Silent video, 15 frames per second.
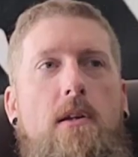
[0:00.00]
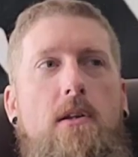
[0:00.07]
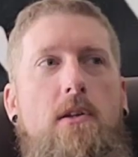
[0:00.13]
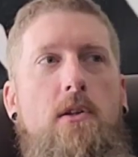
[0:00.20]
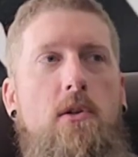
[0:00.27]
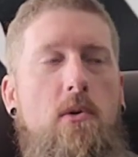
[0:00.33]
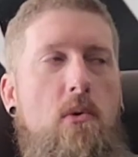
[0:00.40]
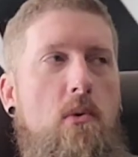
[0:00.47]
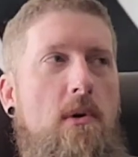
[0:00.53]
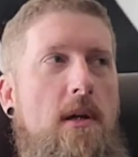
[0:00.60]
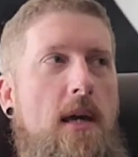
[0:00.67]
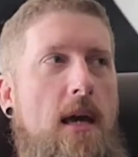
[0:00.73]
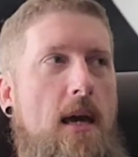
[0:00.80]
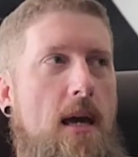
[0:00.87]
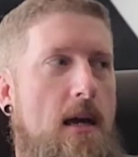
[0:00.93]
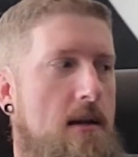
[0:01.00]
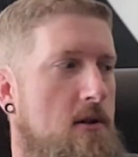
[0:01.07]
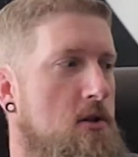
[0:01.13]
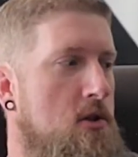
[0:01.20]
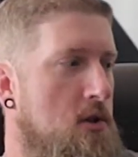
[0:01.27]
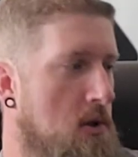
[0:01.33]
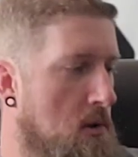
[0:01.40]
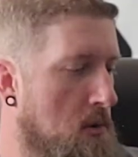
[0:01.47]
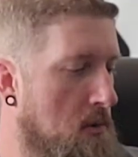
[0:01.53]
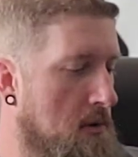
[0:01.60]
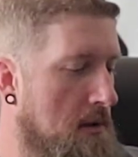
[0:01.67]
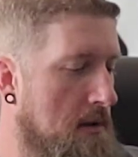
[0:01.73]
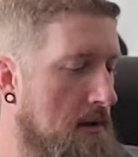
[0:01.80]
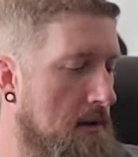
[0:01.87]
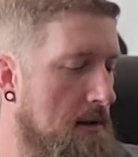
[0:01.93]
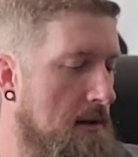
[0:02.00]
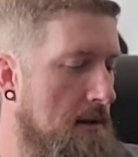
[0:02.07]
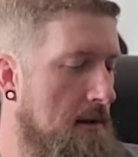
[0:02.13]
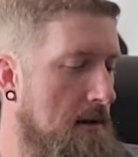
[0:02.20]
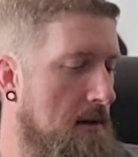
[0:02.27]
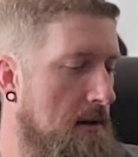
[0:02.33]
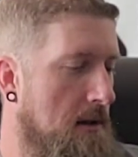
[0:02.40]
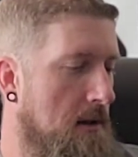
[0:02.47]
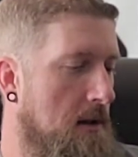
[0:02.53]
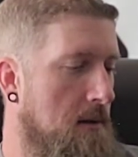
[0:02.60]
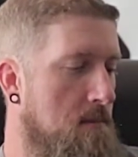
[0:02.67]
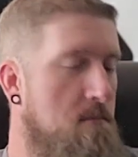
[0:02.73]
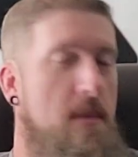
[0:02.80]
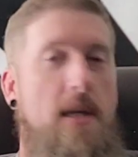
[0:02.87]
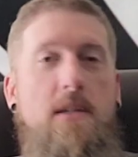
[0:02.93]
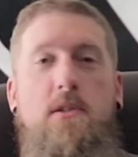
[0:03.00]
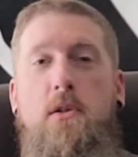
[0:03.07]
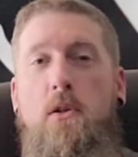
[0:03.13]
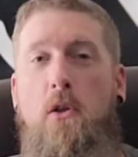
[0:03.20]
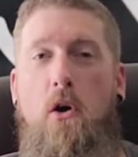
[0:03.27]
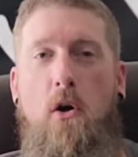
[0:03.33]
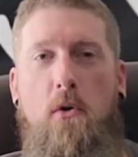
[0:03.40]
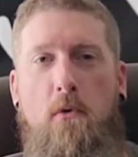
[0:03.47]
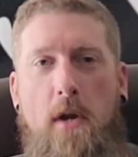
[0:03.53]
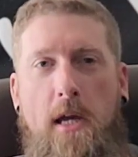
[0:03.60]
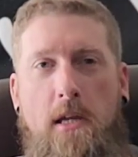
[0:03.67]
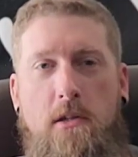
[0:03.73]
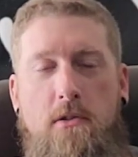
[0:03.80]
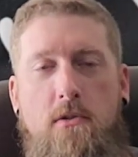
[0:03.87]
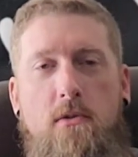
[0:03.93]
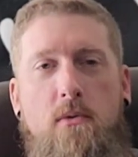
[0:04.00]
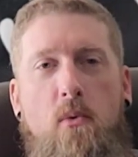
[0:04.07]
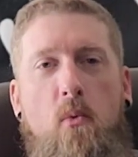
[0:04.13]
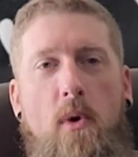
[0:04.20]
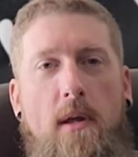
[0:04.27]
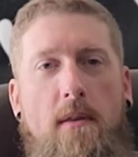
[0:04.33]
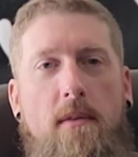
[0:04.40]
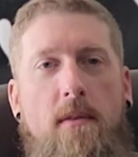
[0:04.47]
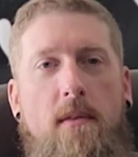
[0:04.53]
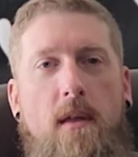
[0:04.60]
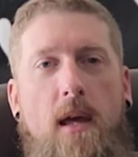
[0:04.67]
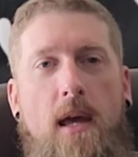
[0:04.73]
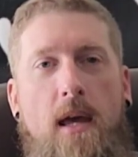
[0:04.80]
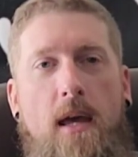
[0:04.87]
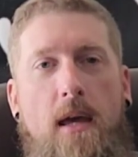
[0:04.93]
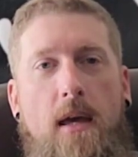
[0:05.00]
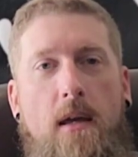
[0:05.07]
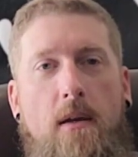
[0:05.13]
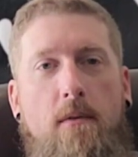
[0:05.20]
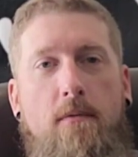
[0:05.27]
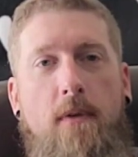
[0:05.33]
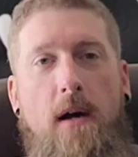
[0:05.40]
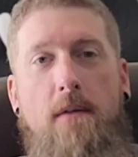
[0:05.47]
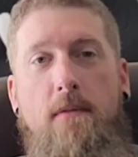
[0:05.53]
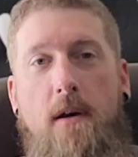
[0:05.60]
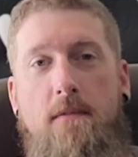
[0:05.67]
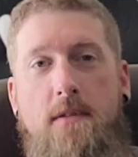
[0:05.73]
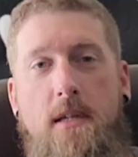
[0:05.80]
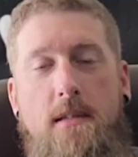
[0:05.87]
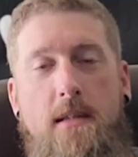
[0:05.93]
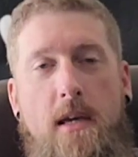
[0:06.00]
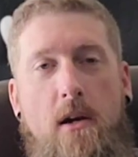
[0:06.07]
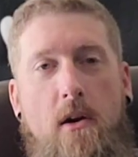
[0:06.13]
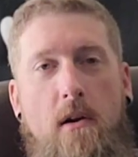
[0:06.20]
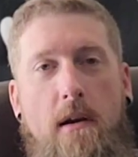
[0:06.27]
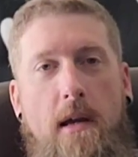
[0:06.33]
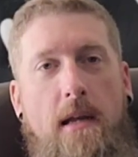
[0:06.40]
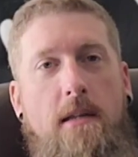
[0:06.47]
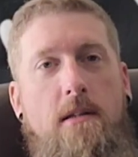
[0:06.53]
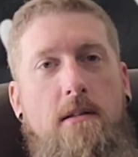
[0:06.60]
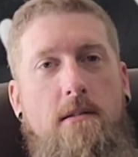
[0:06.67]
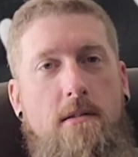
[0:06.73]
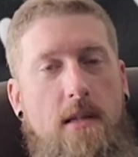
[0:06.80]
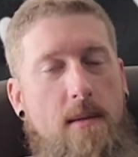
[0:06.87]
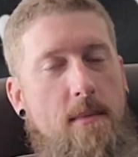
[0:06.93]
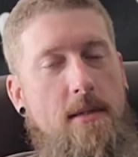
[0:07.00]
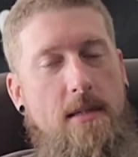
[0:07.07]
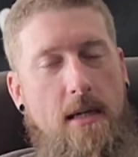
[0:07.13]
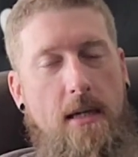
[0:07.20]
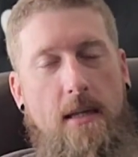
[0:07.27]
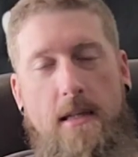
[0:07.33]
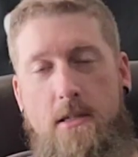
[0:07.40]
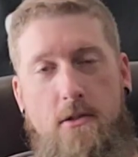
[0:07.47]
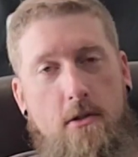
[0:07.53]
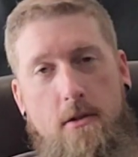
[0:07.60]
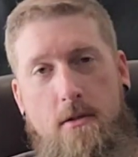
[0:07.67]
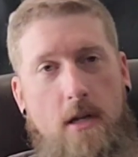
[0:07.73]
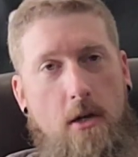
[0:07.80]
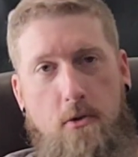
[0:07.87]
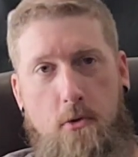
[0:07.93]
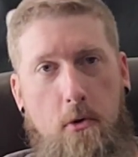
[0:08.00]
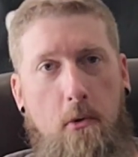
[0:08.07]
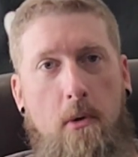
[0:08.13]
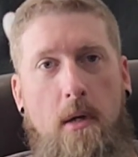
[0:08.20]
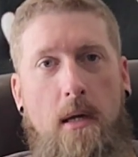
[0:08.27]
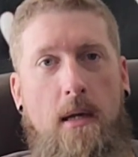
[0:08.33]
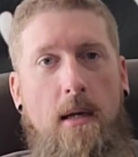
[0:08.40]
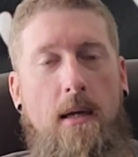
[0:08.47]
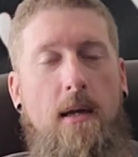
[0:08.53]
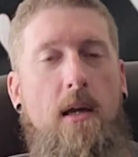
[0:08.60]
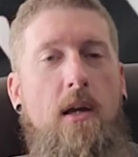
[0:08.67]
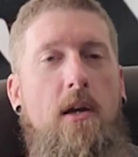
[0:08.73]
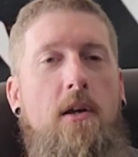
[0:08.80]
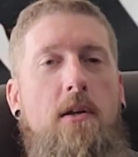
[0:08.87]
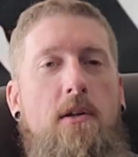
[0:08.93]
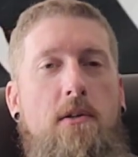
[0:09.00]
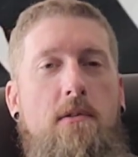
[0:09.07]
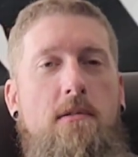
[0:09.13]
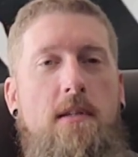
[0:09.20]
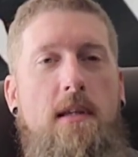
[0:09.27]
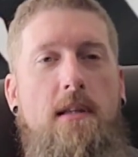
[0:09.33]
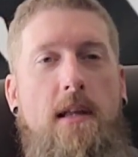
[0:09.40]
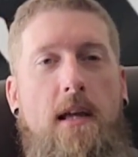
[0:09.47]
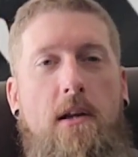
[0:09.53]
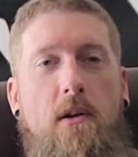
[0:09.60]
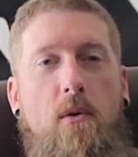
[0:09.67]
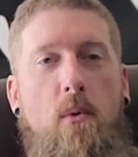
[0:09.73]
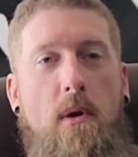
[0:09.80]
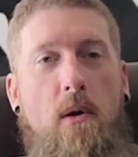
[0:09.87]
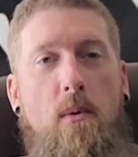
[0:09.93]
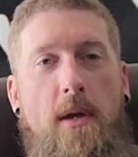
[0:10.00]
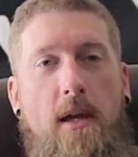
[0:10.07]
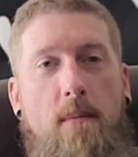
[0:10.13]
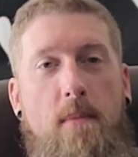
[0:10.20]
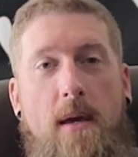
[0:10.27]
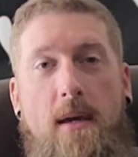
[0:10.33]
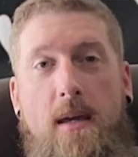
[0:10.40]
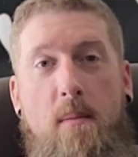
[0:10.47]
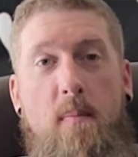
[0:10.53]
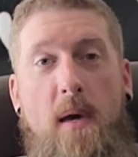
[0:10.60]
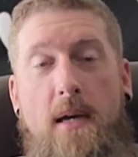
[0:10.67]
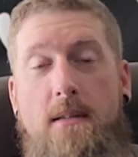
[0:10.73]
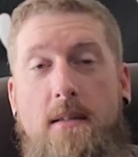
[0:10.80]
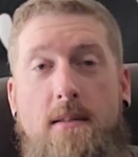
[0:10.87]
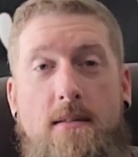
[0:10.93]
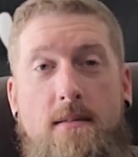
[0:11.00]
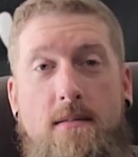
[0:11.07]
you can't shoot mid to long range with a 5.56 AR, and let me tell you, that's just not true. You'll see later where we make impacts at